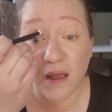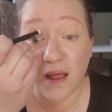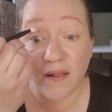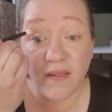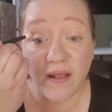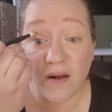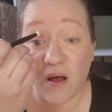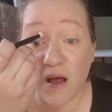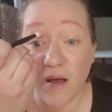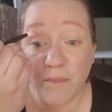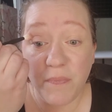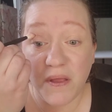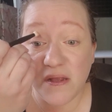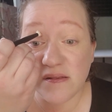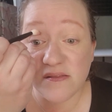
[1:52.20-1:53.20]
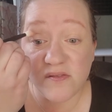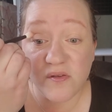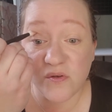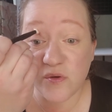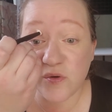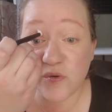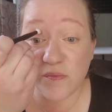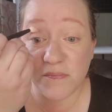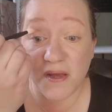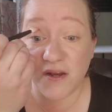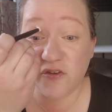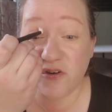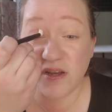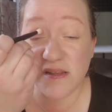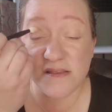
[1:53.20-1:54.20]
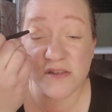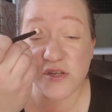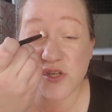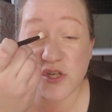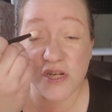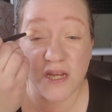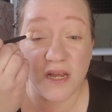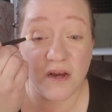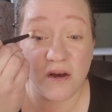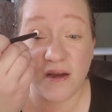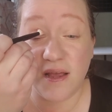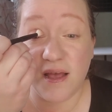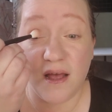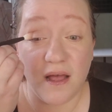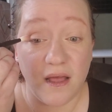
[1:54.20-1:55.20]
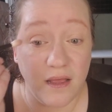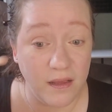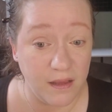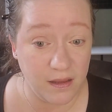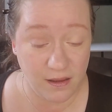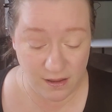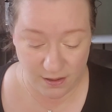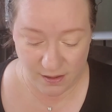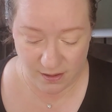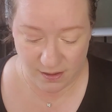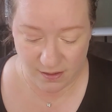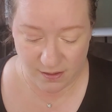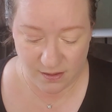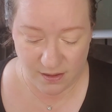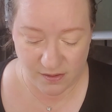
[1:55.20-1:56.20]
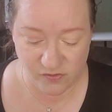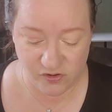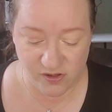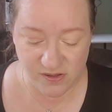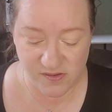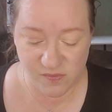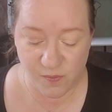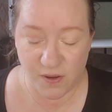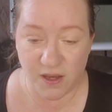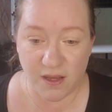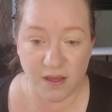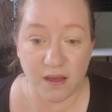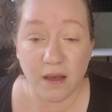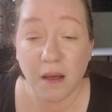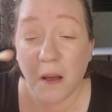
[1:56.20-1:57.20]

and then up into my transition area. I just want